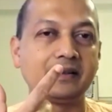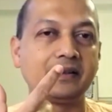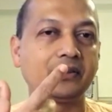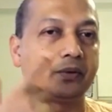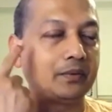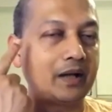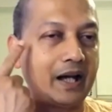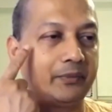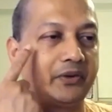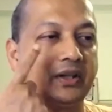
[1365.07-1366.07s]
So
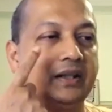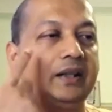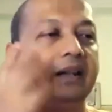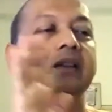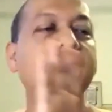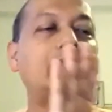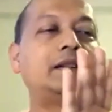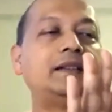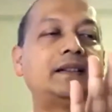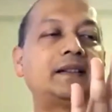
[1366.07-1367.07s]
I am seeing it.
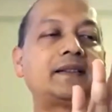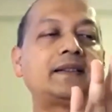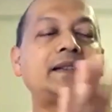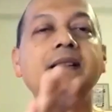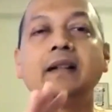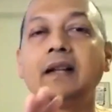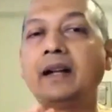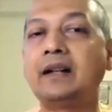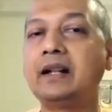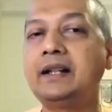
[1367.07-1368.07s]
These are the seen.
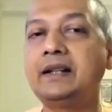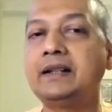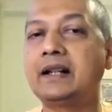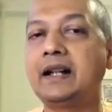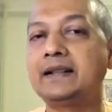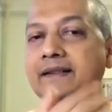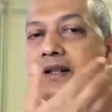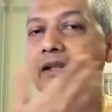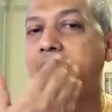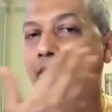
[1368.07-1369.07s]
And clearly, the glasses are
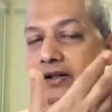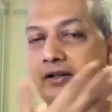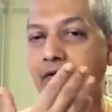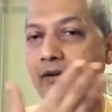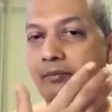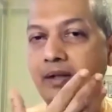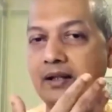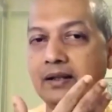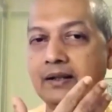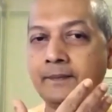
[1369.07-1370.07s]
different from me.
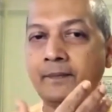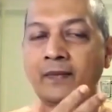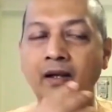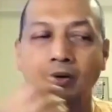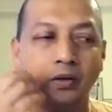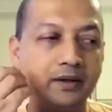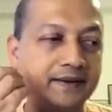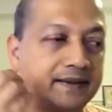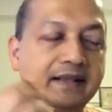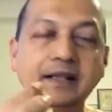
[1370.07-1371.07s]
The
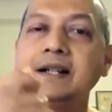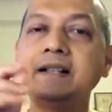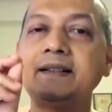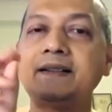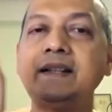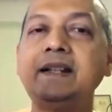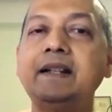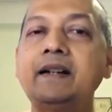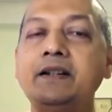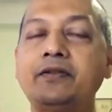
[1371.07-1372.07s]
seer and the seen
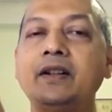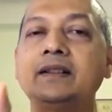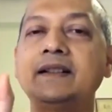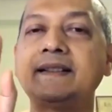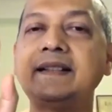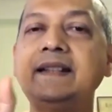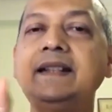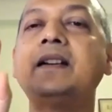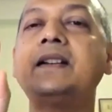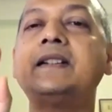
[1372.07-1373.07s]
are different. The
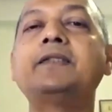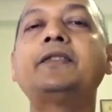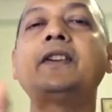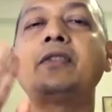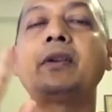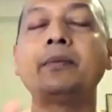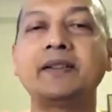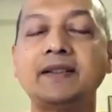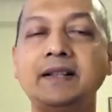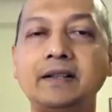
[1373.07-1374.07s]
seen are different from the
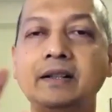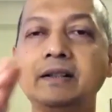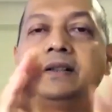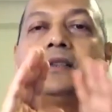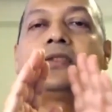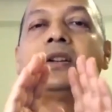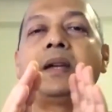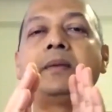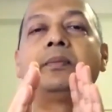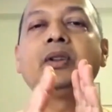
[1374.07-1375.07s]
seer. Different
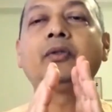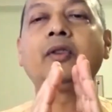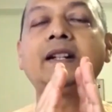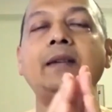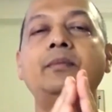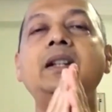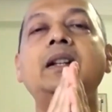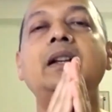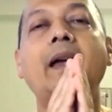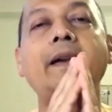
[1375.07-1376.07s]
by different, I
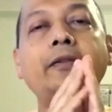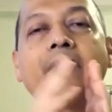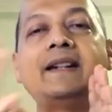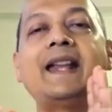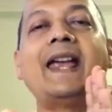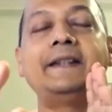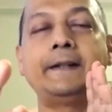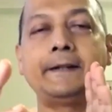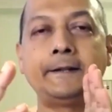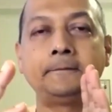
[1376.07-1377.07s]
mean a different
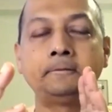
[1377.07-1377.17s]
entity.